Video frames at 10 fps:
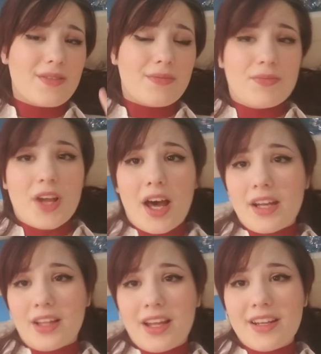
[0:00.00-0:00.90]
Not a
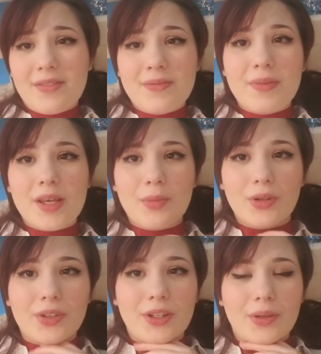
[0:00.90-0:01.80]
lot of people
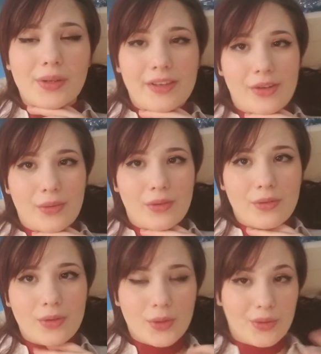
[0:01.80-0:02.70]
know even
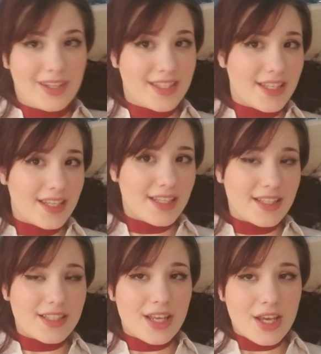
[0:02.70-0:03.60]
who this
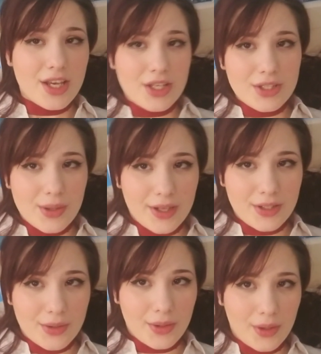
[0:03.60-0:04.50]
is, so I
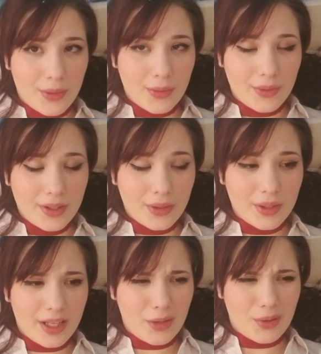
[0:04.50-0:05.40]
don't know
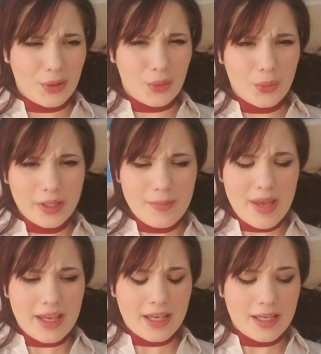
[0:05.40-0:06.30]
anyone who would
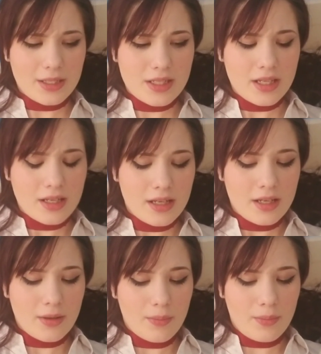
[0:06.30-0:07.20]
make it,
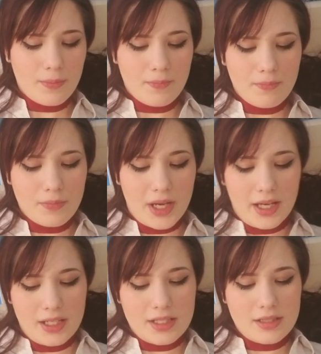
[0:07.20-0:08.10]
but